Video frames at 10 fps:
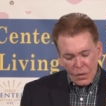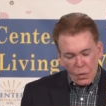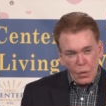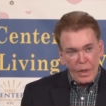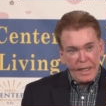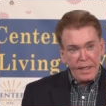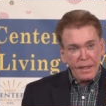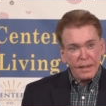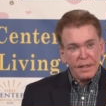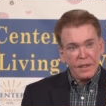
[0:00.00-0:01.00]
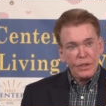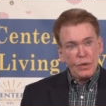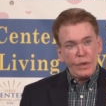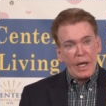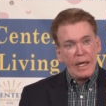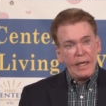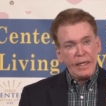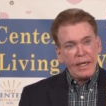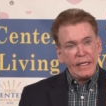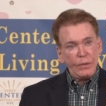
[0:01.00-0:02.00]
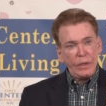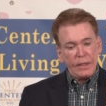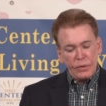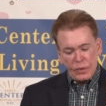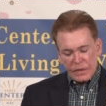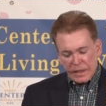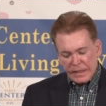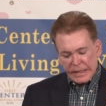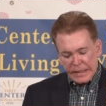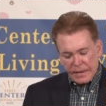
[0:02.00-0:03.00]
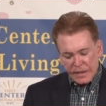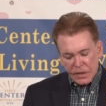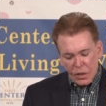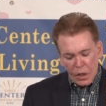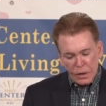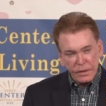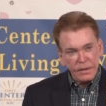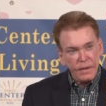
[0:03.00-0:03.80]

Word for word: We, you and I, anyone who's listening to this call